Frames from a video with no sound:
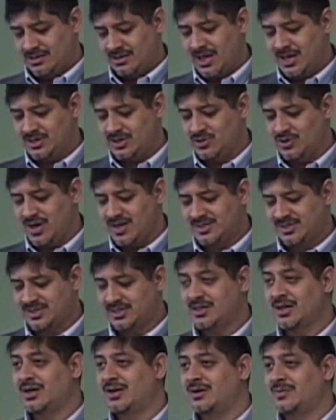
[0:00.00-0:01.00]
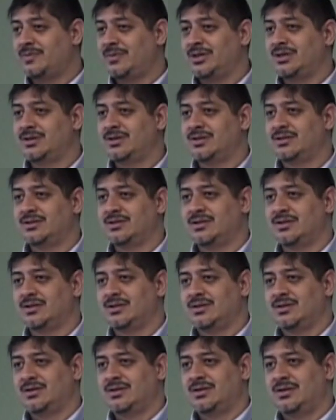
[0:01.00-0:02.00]
Let grace come
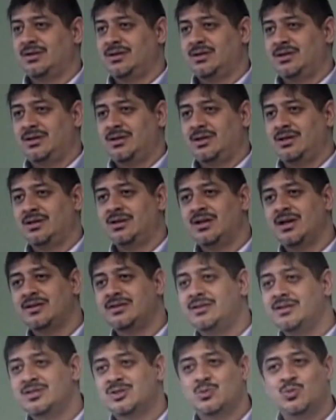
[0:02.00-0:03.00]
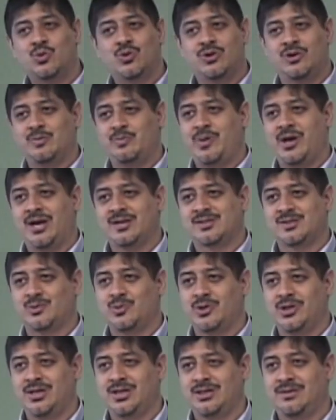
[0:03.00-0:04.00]
and let this world pass
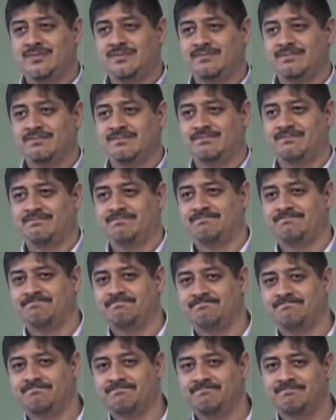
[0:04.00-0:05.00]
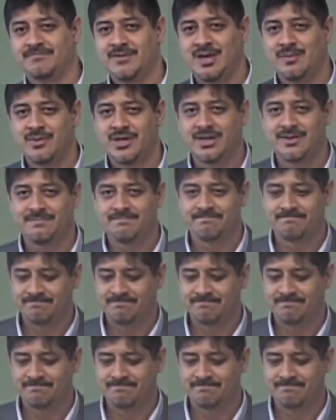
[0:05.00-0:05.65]
away. Amen.